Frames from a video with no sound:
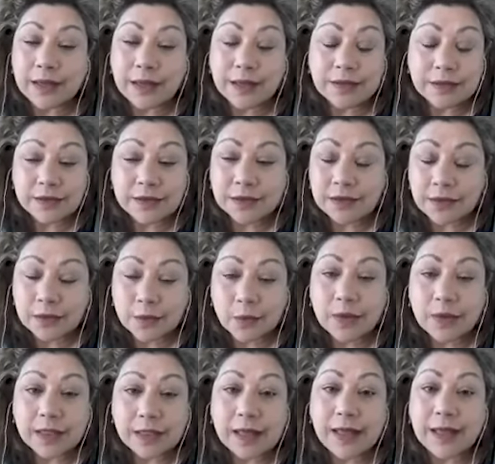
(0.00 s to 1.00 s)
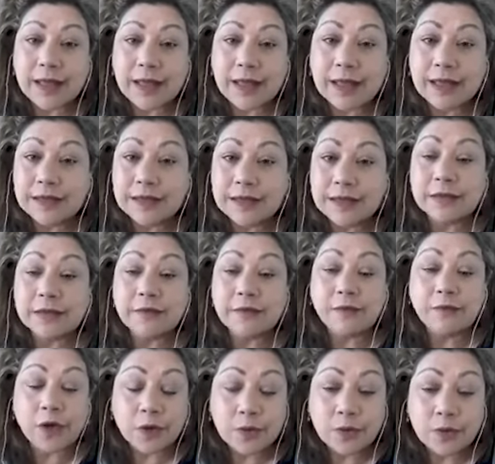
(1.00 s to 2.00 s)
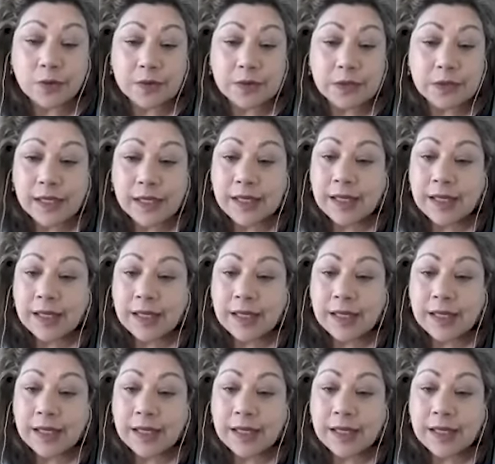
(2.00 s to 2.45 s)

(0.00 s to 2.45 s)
next 20 days is vote,